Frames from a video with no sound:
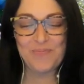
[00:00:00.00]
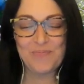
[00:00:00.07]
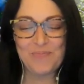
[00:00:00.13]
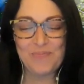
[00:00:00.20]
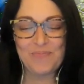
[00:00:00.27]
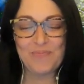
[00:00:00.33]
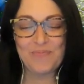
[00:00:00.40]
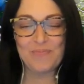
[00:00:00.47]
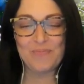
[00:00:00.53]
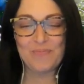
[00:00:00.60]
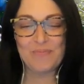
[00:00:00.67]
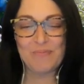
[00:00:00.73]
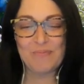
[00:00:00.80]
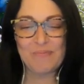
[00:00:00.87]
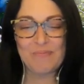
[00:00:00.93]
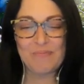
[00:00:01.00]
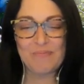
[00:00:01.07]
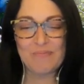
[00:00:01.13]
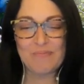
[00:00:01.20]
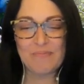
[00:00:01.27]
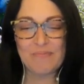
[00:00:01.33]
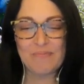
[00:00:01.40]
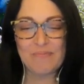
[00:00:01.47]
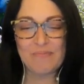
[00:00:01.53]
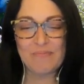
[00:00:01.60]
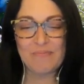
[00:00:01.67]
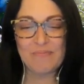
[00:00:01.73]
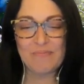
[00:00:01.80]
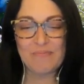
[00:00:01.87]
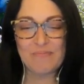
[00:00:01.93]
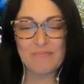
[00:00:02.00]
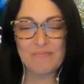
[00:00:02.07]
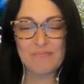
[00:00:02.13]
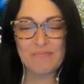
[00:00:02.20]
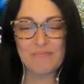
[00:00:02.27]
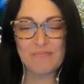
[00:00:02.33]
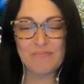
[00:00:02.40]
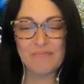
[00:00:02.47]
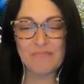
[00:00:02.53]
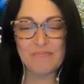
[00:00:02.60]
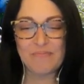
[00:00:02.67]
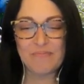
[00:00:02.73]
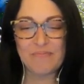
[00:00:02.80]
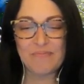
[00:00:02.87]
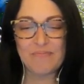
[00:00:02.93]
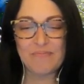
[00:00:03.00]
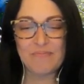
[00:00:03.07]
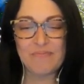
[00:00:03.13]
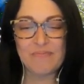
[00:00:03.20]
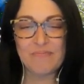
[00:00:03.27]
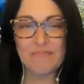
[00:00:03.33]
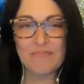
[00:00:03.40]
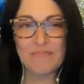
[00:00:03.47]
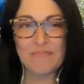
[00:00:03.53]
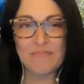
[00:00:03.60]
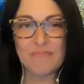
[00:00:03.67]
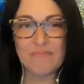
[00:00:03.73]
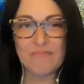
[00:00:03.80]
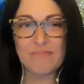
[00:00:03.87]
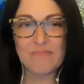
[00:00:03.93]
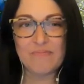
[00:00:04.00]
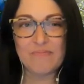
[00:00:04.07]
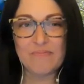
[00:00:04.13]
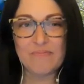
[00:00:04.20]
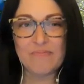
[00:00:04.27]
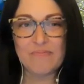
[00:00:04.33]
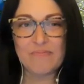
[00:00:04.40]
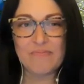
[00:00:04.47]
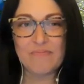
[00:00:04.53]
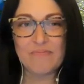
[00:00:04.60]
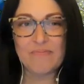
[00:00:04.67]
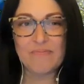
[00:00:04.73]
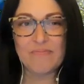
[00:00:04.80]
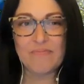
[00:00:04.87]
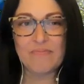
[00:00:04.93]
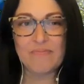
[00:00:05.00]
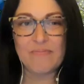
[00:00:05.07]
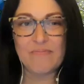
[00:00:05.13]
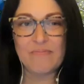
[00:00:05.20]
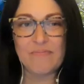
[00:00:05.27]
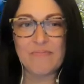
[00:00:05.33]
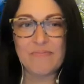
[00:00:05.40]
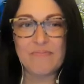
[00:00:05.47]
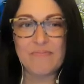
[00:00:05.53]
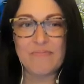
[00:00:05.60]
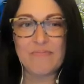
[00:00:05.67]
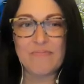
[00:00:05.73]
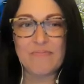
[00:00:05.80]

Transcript: The person shown says nothing.